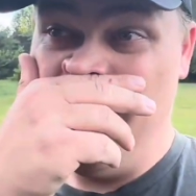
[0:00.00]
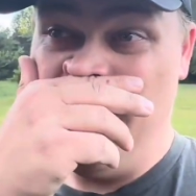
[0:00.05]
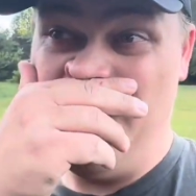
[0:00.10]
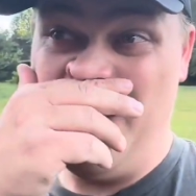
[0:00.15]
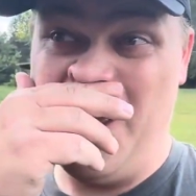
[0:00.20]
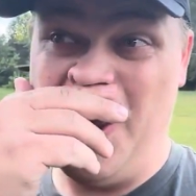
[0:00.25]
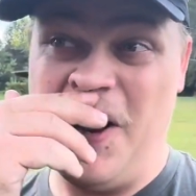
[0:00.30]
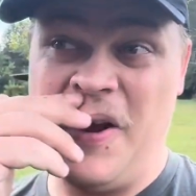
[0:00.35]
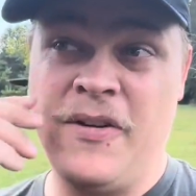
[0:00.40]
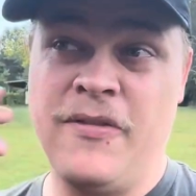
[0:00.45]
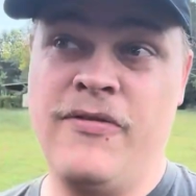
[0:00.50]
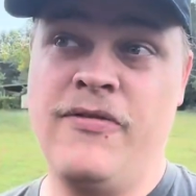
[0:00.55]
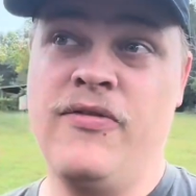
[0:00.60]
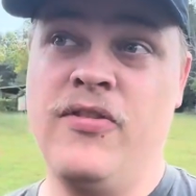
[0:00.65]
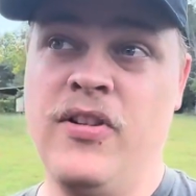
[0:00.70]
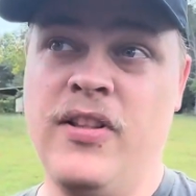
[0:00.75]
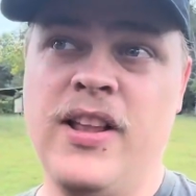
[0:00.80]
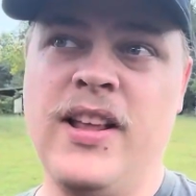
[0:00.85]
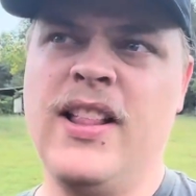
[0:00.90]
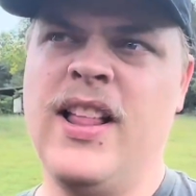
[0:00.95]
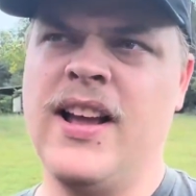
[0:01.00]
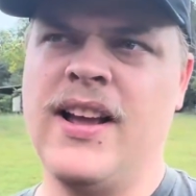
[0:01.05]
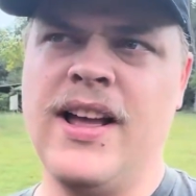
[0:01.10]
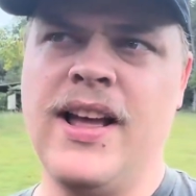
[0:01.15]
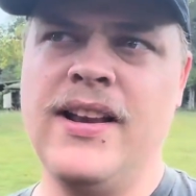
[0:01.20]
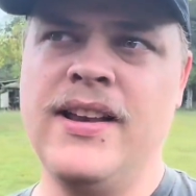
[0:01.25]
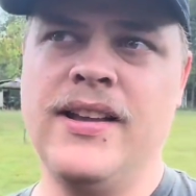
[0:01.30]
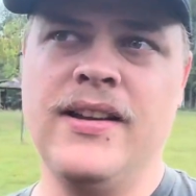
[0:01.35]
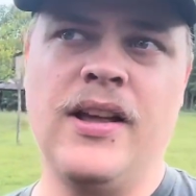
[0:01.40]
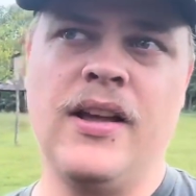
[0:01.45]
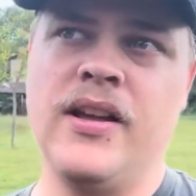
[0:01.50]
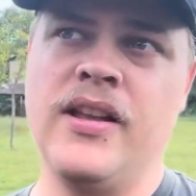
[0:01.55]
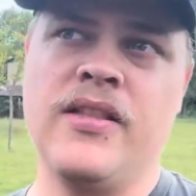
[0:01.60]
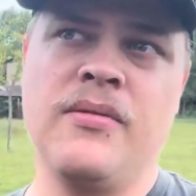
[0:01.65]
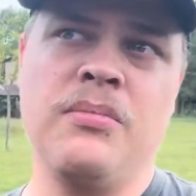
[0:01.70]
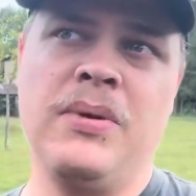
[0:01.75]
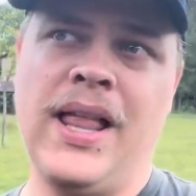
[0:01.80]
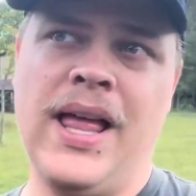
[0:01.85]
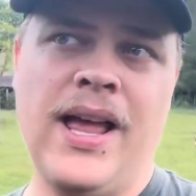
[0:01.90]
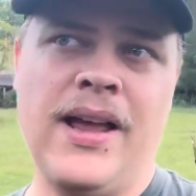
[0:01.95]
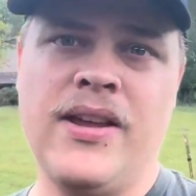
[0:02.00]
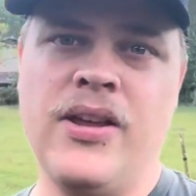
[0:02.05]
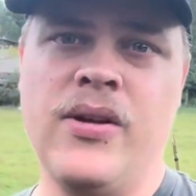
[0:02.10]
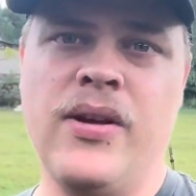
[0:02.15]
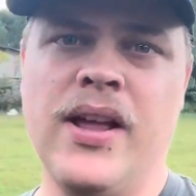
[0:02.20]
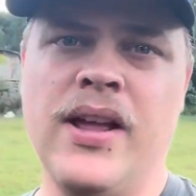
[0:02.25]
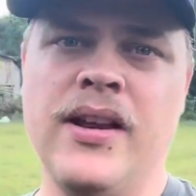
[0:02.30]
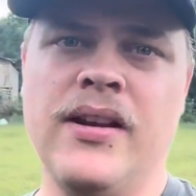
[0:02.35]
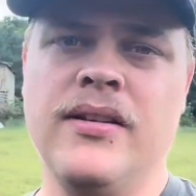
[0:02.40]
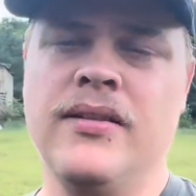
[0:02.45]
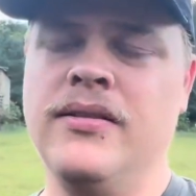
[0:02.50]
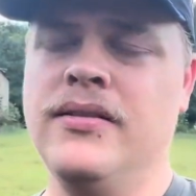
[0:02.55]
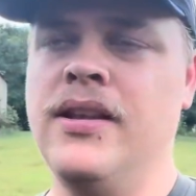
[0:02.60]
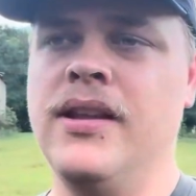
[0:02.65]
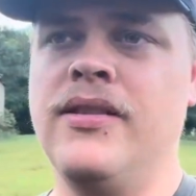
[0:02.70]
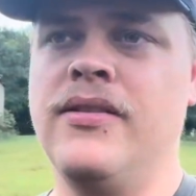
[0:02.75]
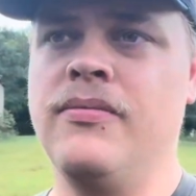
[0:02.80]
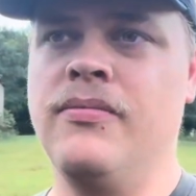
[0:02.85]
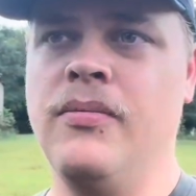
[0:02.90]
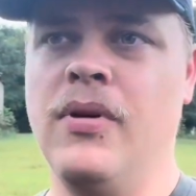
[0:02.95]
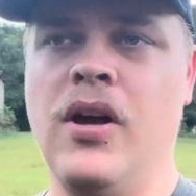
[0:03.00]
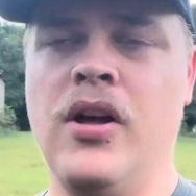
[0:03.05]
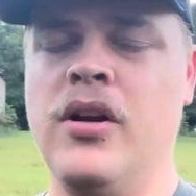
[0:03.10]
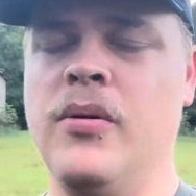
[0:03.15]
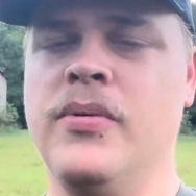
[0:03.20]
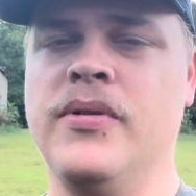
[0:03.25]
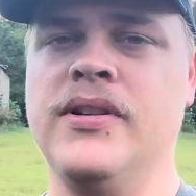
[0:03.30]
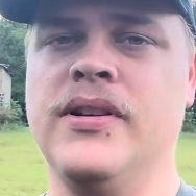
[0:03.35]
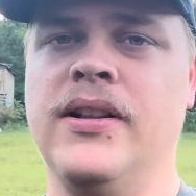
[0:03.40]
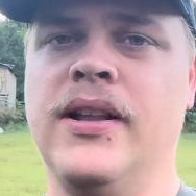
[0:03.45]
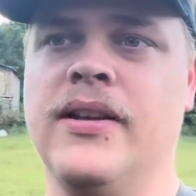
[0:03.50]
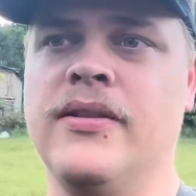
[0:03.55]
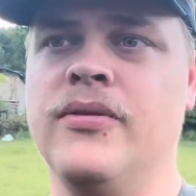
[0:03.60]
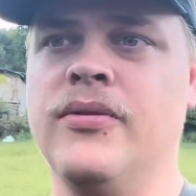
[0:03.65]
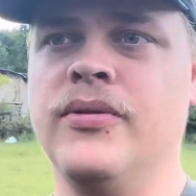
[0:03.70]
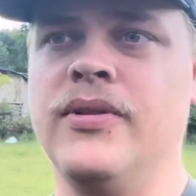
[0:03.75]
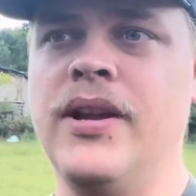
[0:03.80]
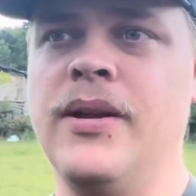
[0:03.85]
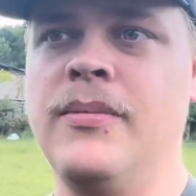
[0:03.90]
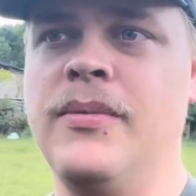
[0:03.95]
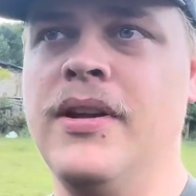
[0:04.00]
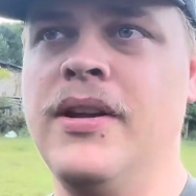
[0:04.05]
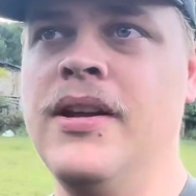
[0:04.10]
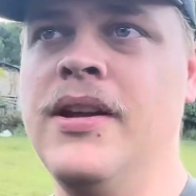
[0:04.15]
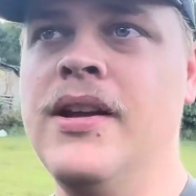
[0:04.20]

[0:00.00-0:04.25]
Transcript: Like, fully like I did. Like, it's black. You can't, it's 100% electrical taped.